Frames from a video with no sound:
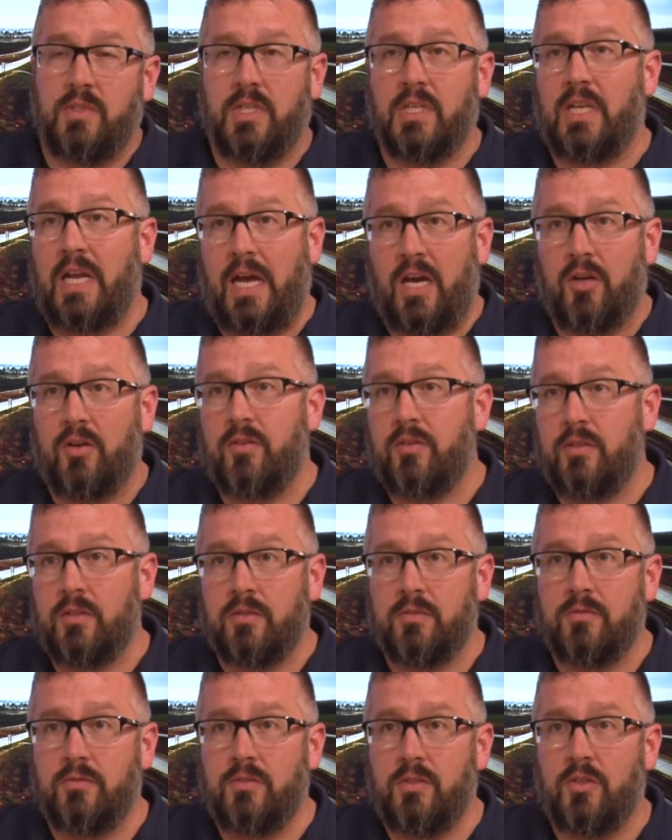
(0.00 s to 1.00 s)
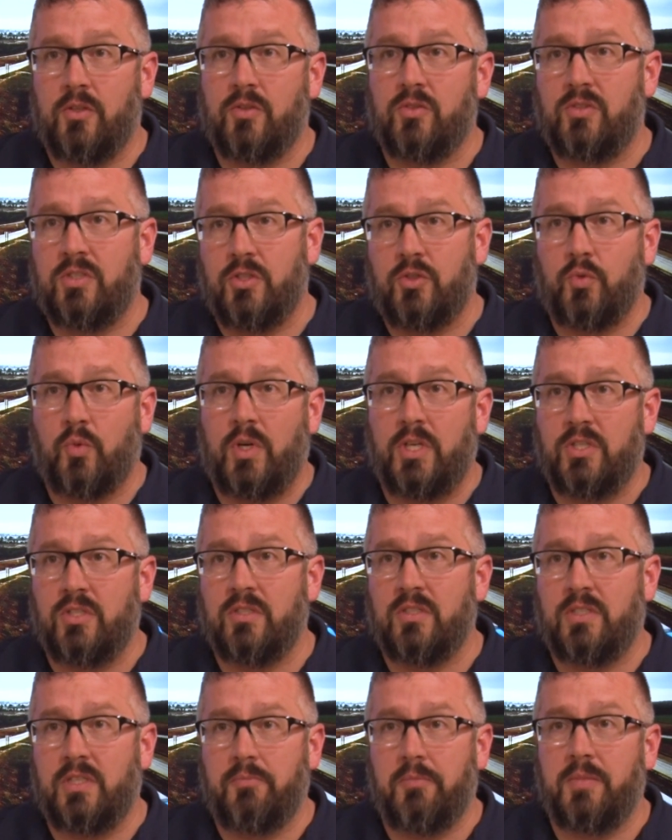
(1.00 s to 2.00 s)
get out of the
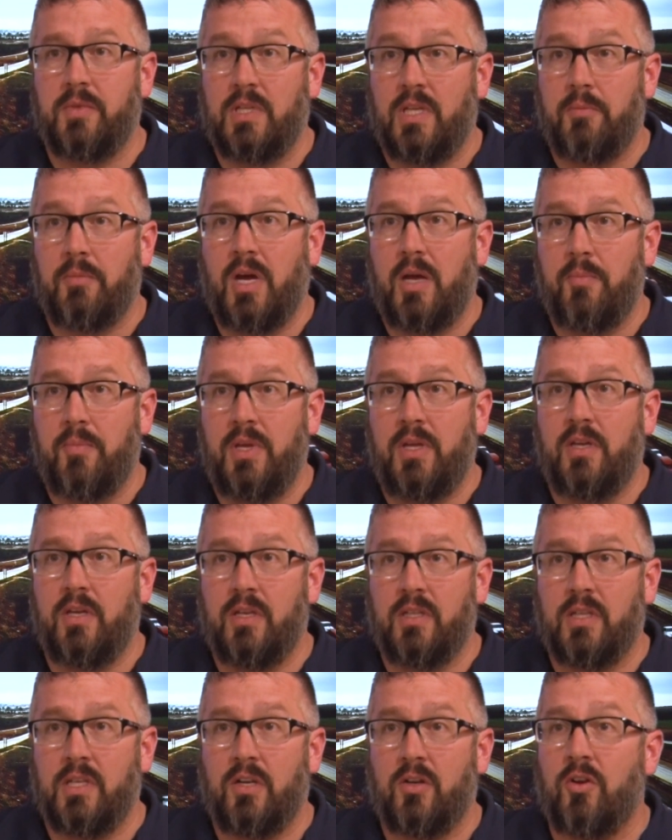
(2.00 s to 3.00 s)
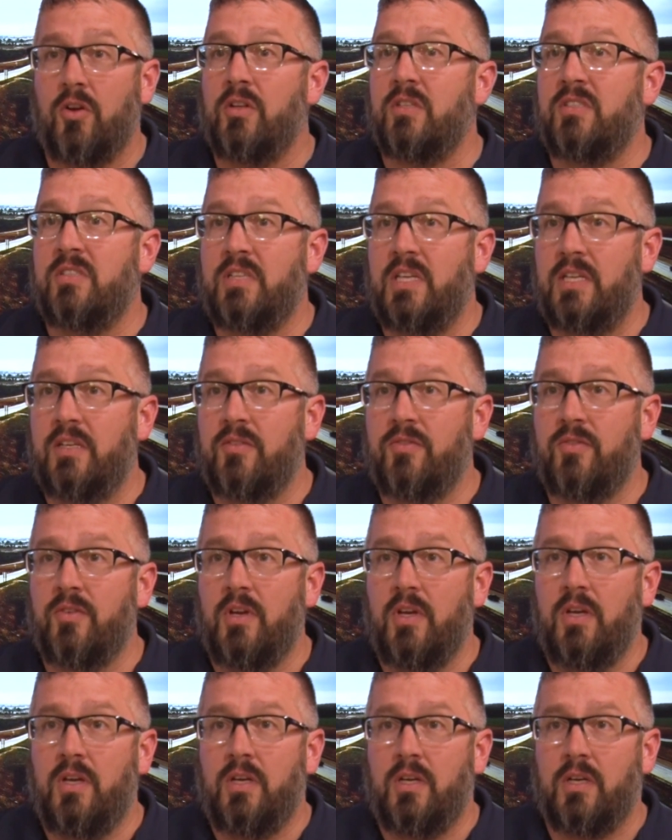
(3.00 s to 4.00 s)
situations that they might be in that are unsafe.
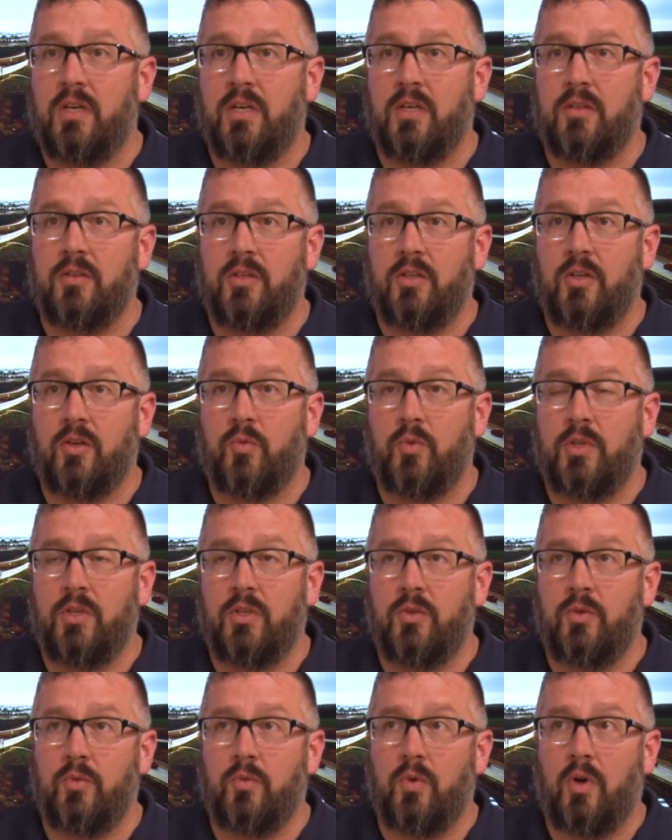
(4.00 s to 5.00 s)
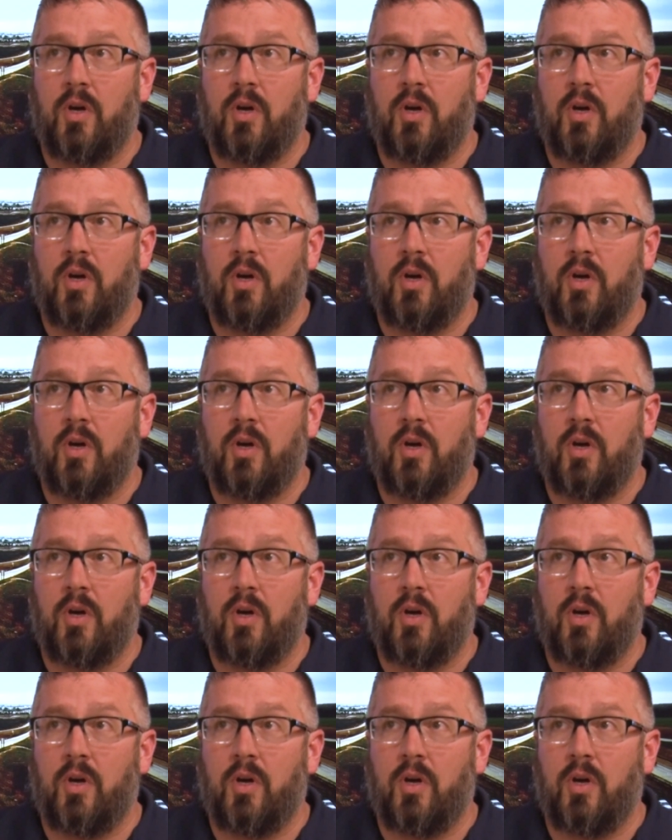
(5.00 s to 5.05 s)
We do